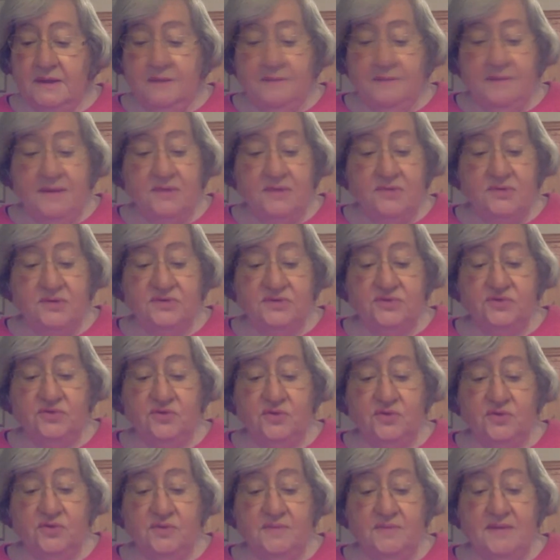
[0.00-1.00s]
married
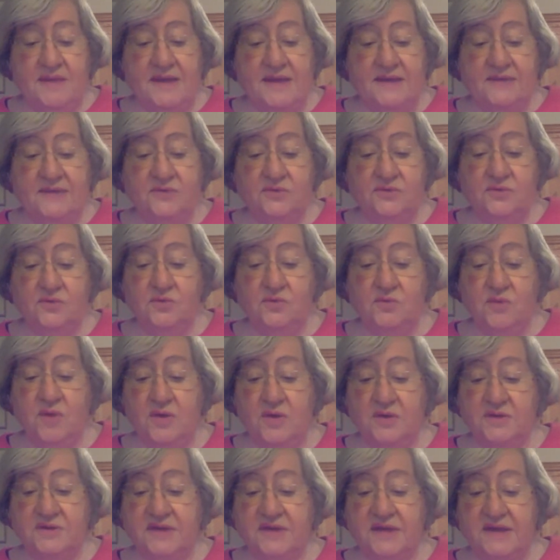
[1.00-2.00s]
to a man who
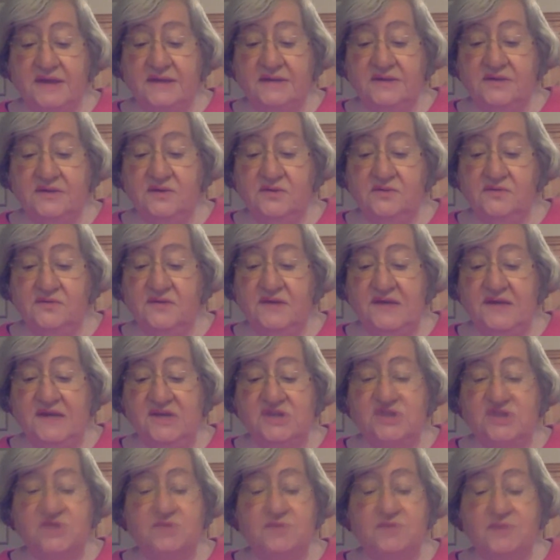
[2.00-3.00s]
worked at the
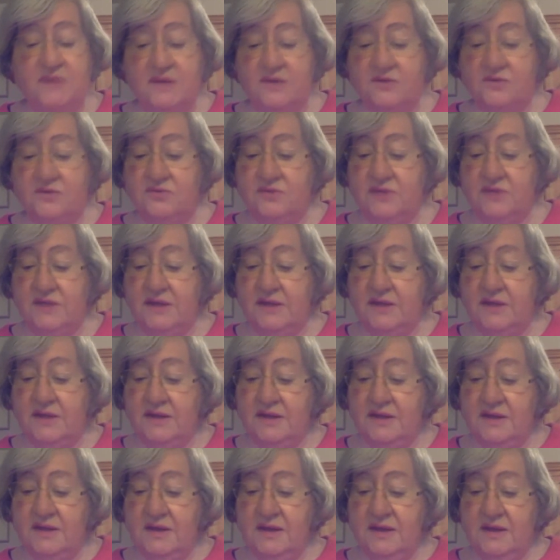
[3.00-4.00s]
village bakery
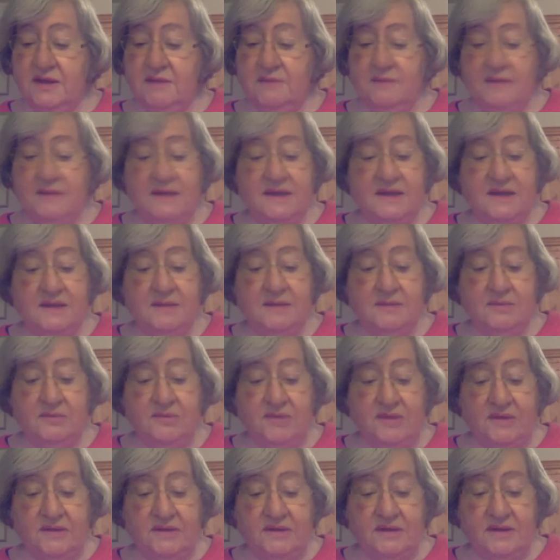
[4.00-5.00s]
making
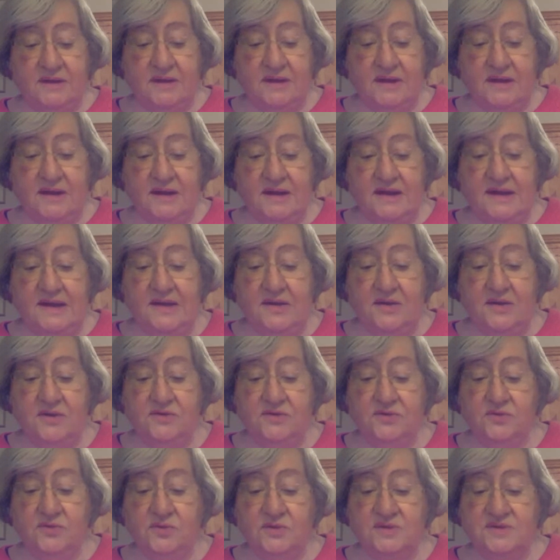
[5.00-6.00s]
bread.
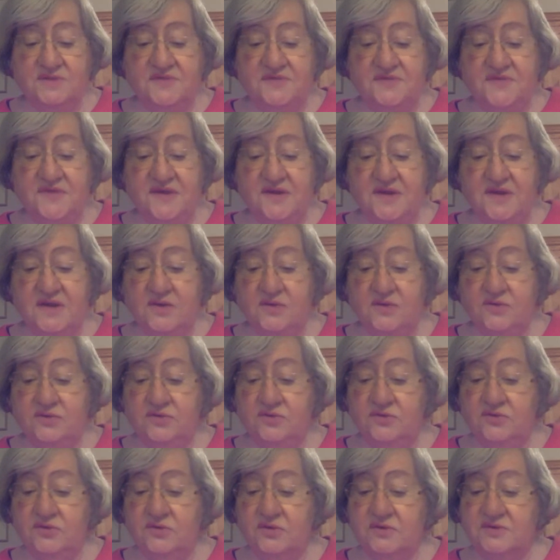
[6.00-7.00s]
Léon was very
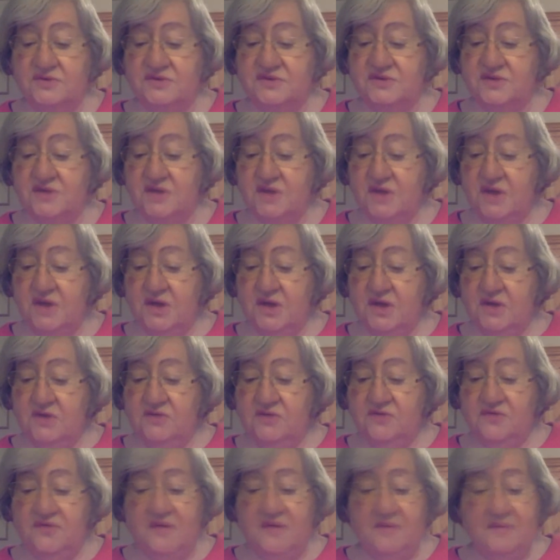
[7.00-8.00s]
good to us.
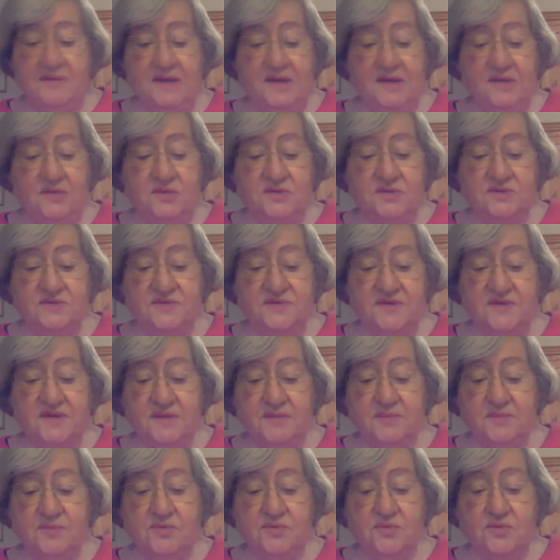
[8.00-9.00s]
The family was very
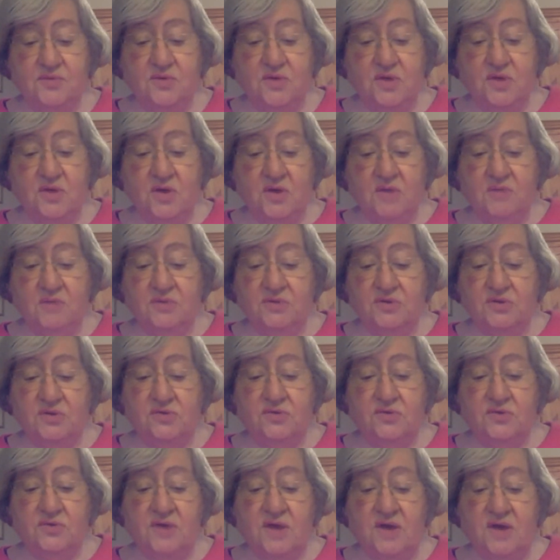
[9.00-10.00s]
poor, but
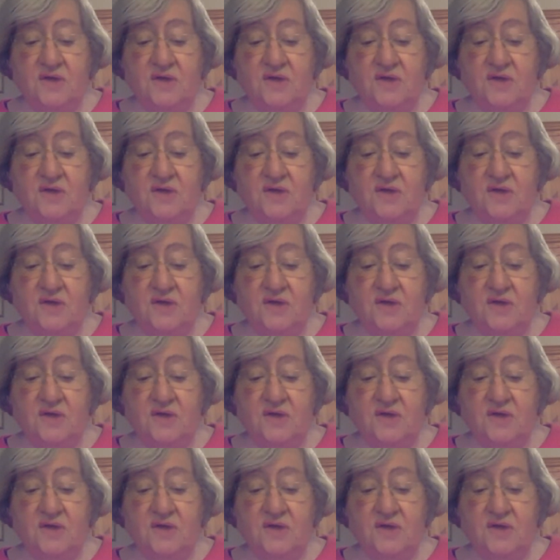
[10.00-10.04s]
looked